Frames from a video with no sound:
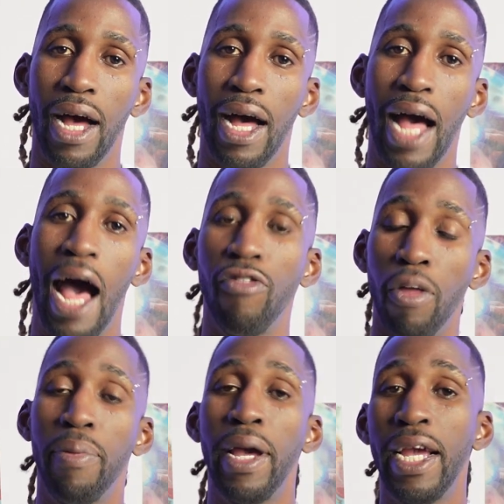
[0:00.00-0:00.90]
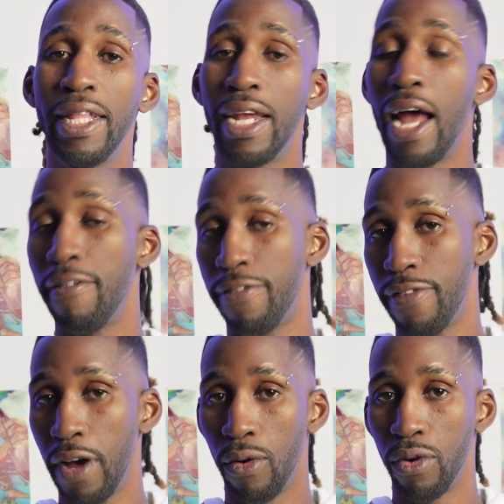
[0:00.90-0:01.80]
how the pain that I
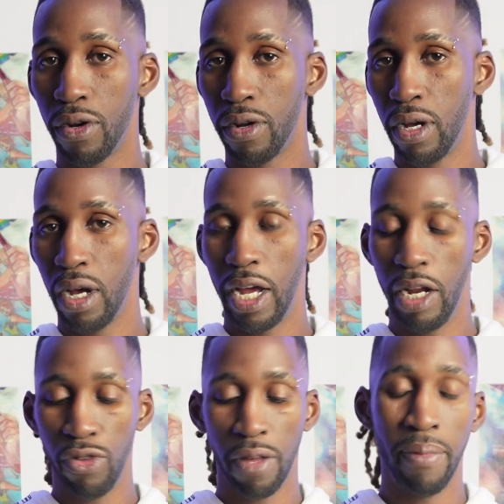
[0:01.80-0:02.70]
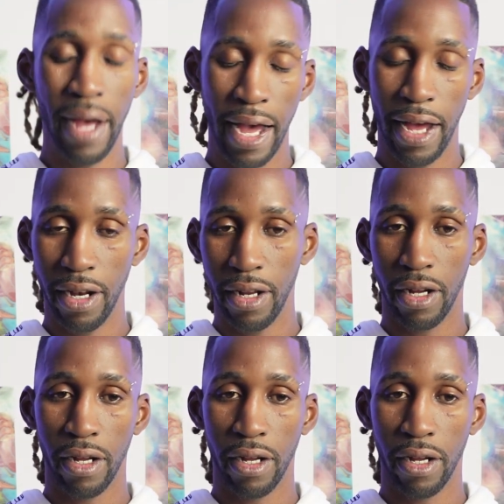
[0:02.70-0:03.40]
felt. And it was a man,